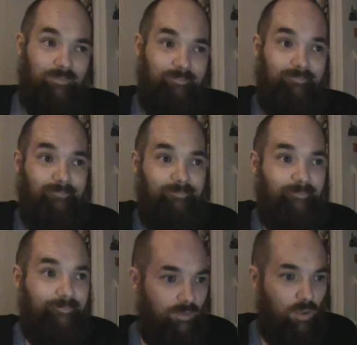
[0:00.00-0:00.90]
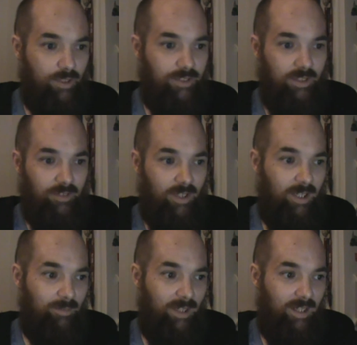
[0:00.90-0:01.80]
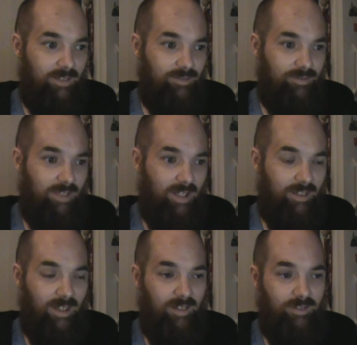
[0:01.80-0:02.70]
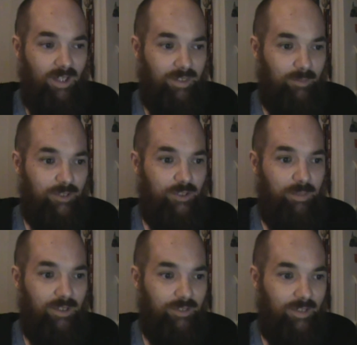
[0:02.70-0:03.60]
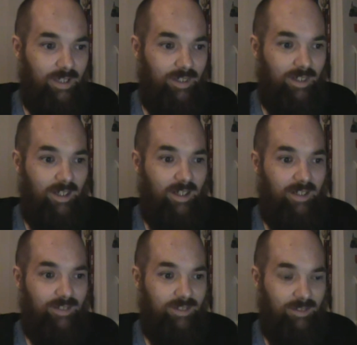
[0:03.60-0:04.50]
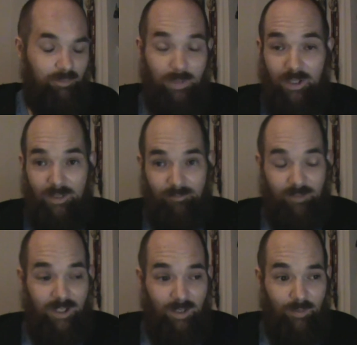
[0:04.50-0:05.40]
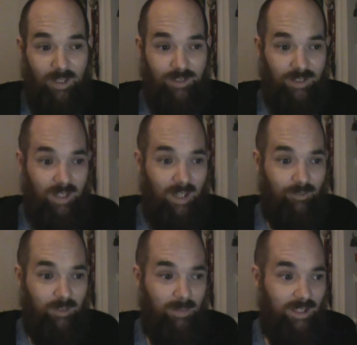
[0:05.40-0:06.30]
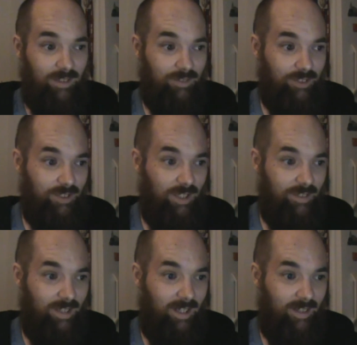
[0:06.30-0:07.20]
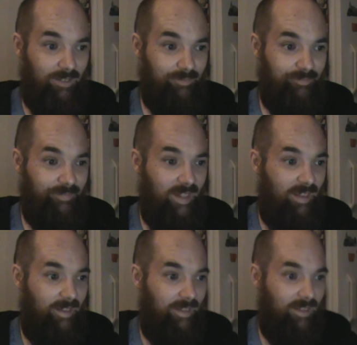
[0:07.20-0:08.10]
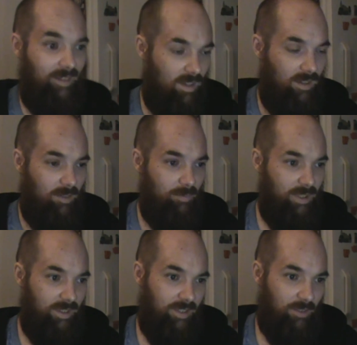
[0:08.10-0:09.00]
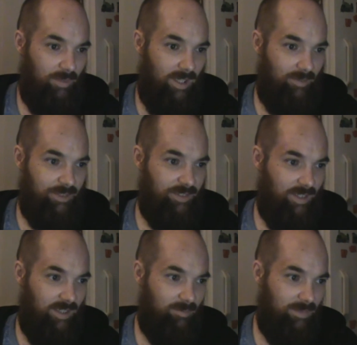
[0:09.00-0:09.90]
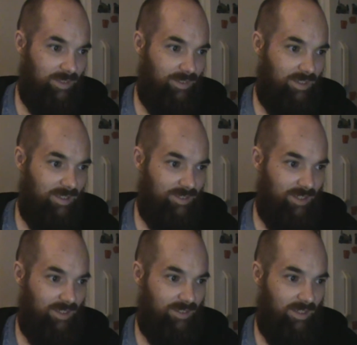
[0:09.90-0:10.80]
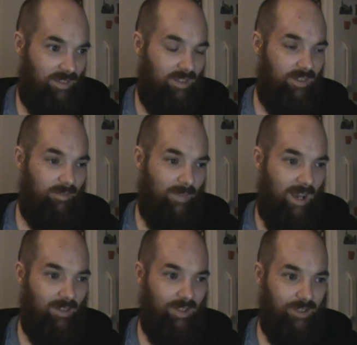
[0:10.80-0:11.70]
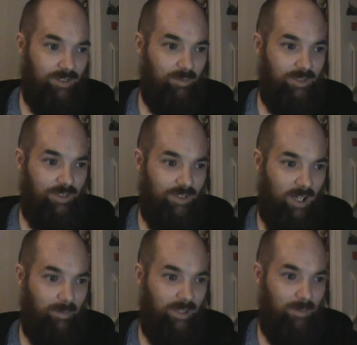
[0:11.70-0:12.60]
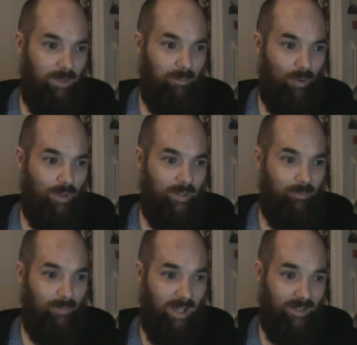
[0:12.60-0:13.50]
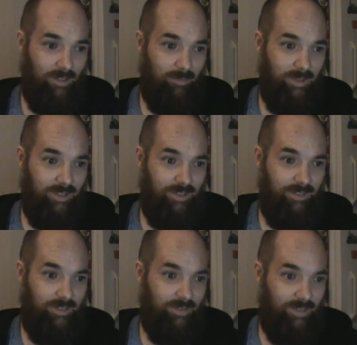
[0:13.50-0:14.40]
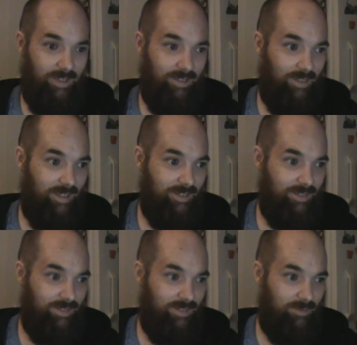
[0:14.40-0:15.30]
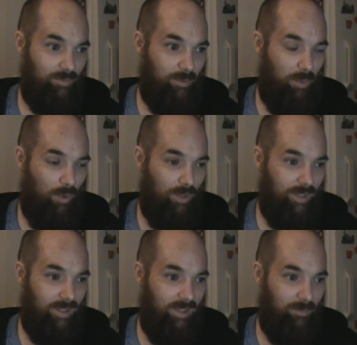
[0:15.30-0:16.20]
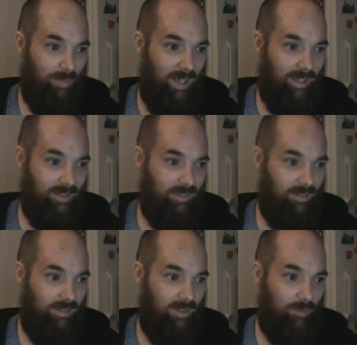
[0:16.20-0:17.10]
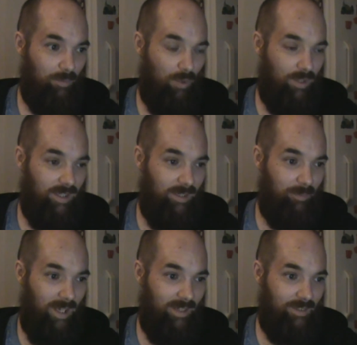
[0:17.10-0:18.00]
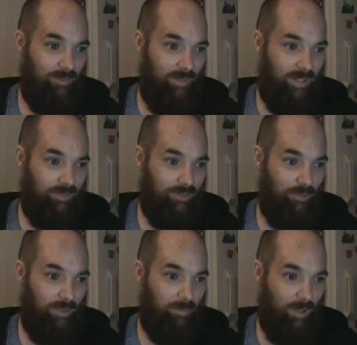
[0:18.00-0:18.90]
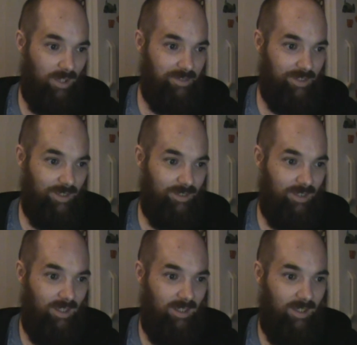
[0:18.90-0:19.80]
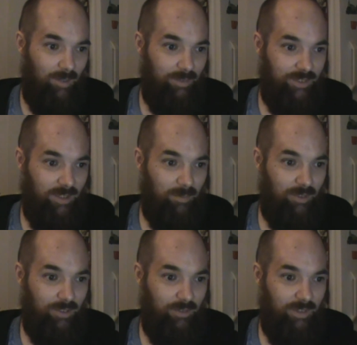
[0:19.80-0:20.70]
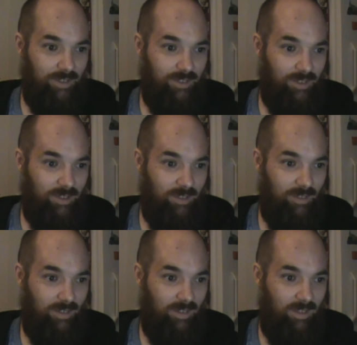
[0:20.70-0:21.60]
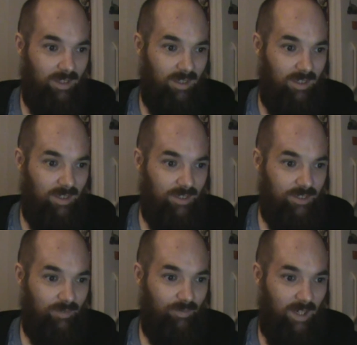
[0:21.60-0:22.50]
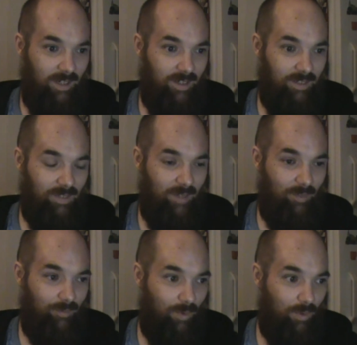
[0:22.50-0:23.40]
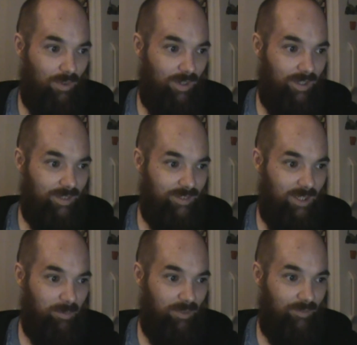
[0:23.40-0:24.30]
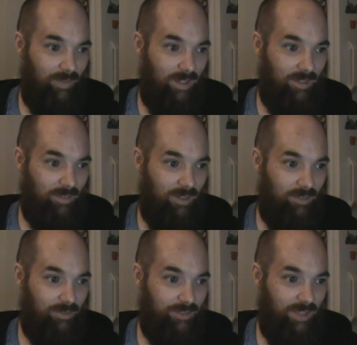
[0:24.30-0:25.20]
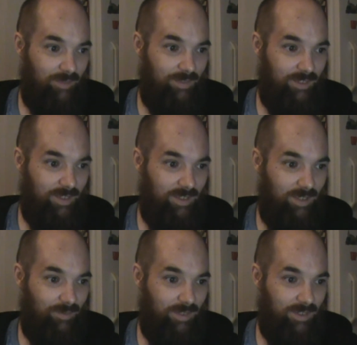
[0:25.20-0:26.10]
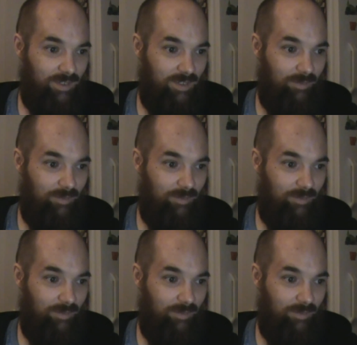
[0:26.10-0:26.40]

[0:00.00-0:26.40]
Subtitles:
Of course, they'll claim that nothing was spilled or any of that, but NFS did have to immediately shut down. But here we have a statement that says that the violation was determined to be more than minor because the delayed license and reporting impacted the regulatory process and was similar to a a severity level 4, example of very low safety significance in the